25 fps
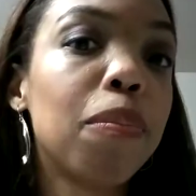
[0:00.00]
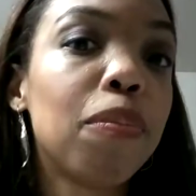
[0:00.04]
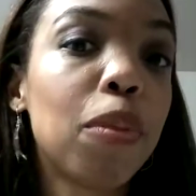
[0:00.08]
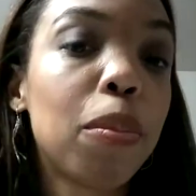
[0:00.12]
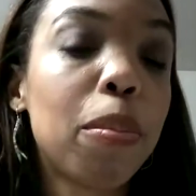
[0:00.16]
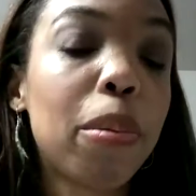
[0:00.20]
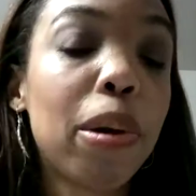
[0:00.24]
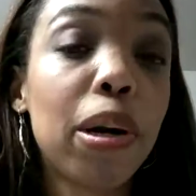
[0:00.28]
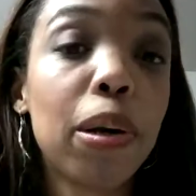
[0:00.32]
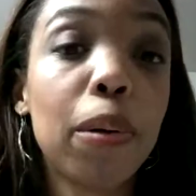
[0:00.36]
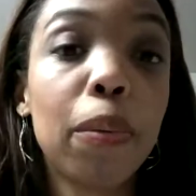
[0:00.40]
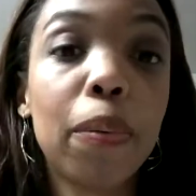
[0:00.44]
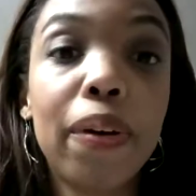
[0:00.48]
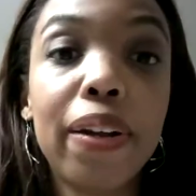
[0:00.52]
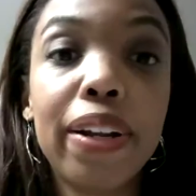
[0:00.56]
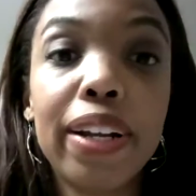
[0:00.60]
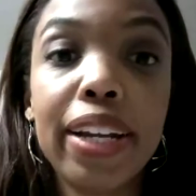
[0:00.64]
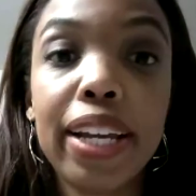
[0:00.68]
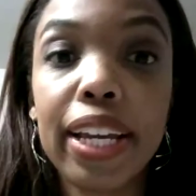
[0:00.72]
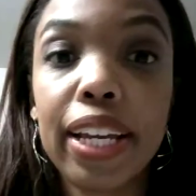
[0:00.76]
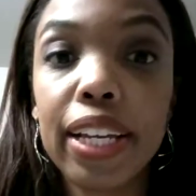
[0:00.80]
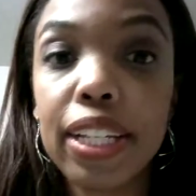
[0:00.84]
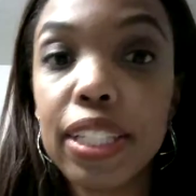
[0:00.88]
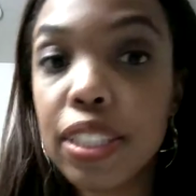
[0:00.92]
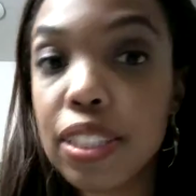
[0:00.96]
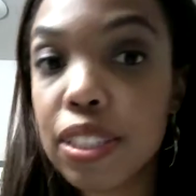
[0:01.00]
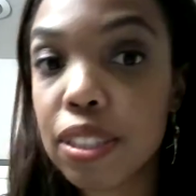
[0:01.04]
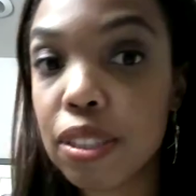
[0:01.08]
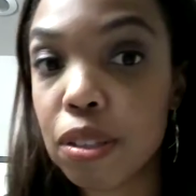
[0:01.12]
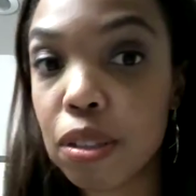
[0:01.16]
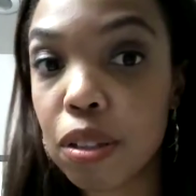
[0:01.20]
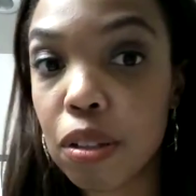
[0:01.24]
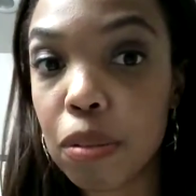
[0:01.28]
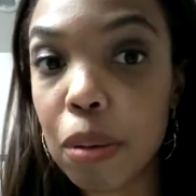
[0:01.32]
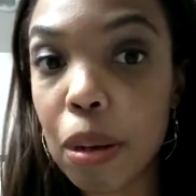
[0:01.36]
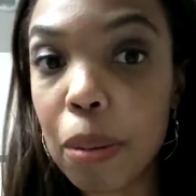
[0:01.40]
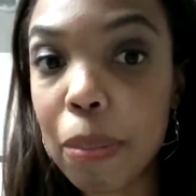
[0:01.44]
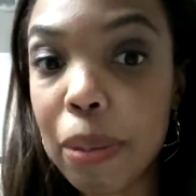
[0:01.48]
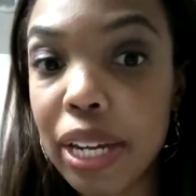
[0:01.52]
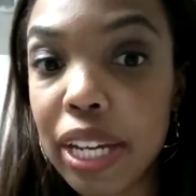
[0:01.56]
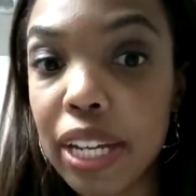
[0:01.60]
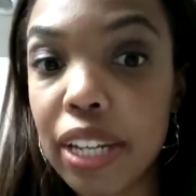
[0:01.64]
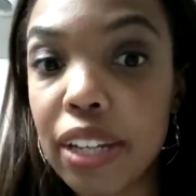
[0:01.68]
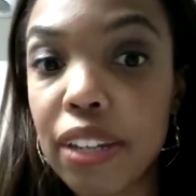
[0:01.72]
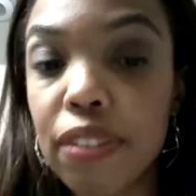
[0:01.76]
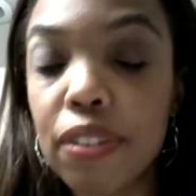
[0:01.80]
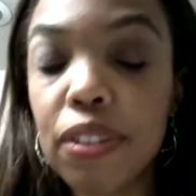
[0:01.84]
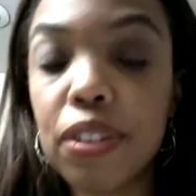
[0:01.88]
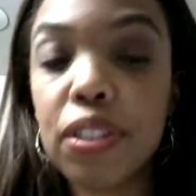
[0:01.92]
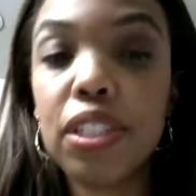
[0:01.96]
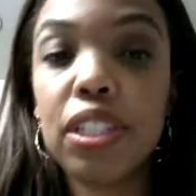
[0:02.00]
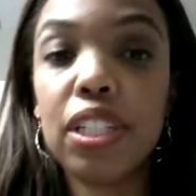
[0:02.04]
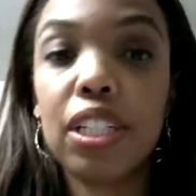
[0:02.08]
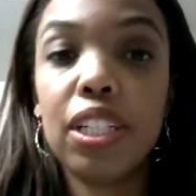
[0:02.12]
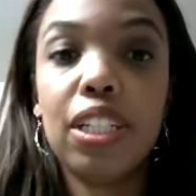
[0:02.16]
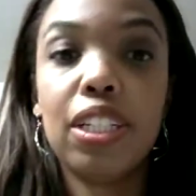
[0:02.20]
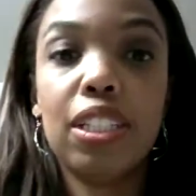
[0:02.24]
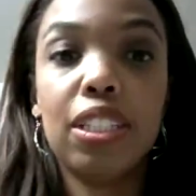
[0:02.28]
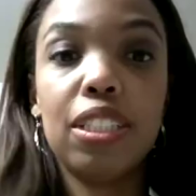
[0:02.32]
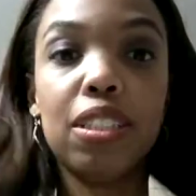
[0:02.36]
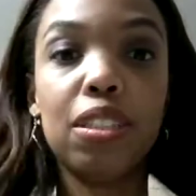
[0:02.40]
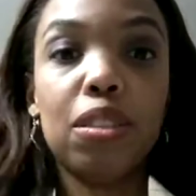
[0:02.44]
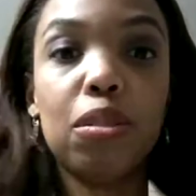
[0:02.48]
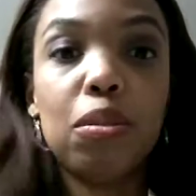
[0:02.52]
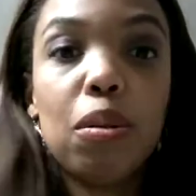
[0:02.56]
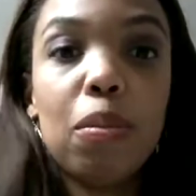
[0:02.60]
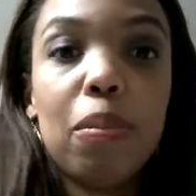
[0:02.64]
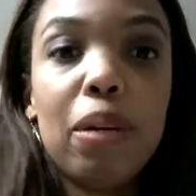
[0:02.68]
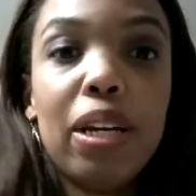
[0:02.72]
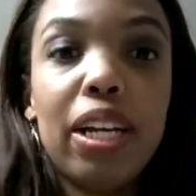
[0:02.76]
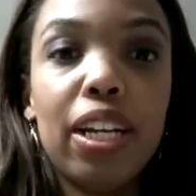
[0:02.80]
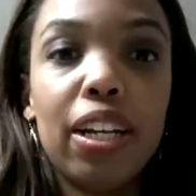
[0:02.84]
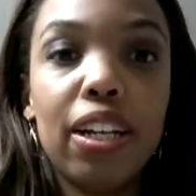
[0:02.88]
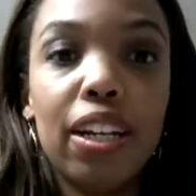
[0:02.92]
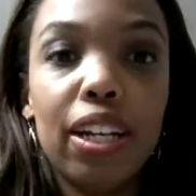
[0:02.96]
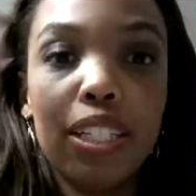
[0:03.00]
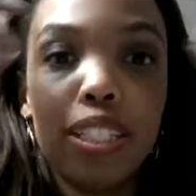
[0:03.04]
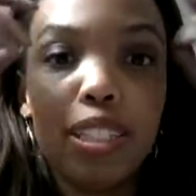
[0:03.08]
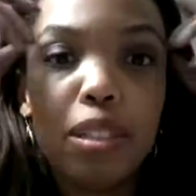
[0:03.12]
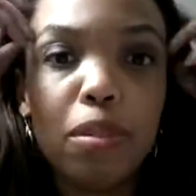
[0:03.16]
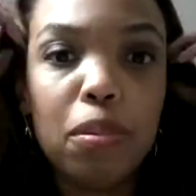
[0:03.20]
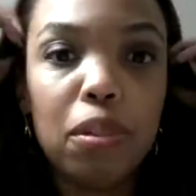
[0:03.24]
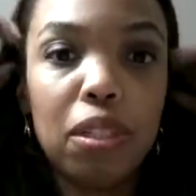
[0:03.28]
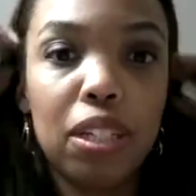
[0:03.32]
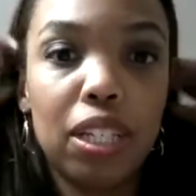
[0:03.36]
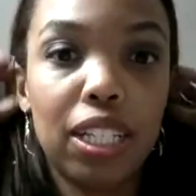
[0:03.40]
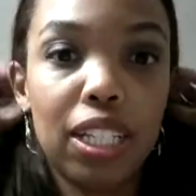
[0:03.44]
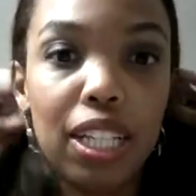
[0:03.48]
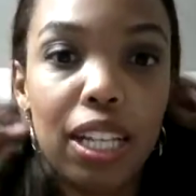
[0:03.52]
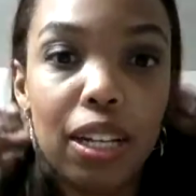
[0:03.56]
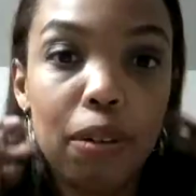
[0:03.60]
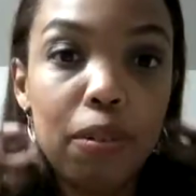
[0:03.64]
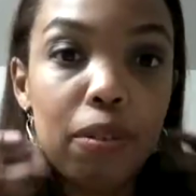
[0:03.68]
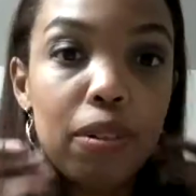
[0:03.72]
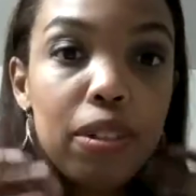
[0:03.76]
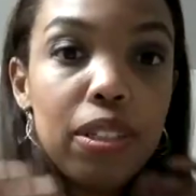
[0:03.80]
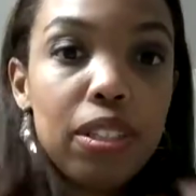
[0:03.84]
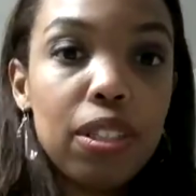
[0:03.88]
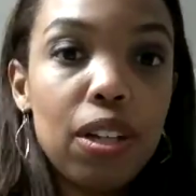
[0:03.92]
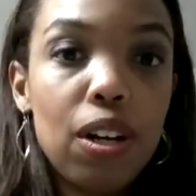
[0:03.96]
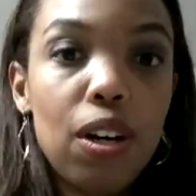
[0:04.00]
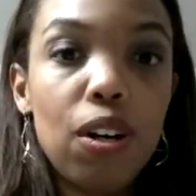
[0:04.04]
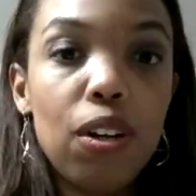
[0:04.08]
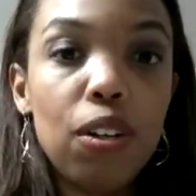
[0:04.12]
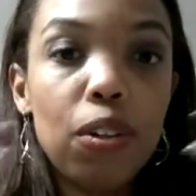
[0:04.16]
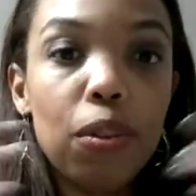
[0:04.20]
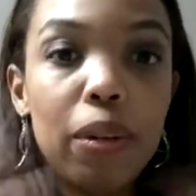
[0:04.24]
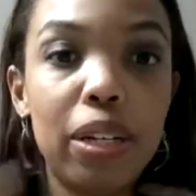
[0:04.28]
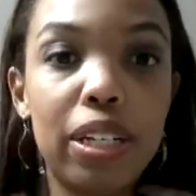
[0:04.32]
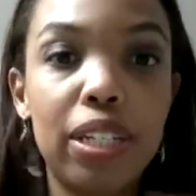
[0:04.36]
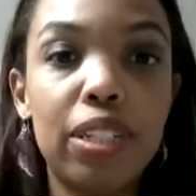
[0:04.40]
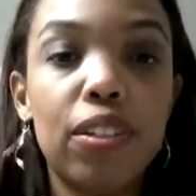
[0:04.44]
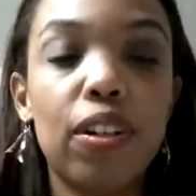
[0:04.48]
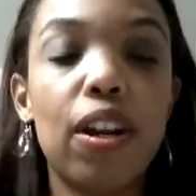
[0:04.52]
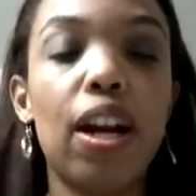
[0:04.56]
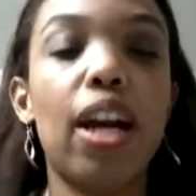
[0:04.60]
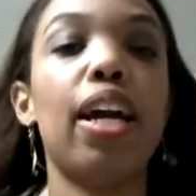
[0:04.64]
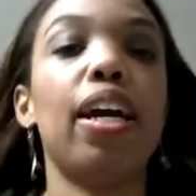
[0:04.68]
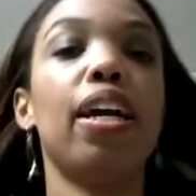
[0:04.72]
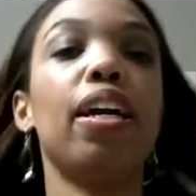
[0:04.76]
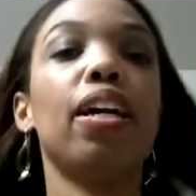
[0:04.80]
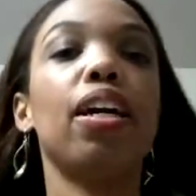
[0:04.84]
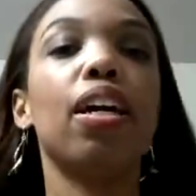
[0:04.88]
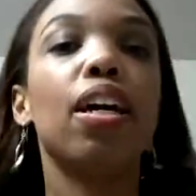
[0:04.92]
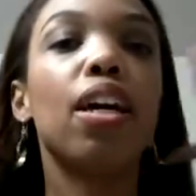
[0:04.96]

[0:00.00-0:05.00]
the part one and two about my hair routine, this is what my hair ends up looking like when it's all the way dry.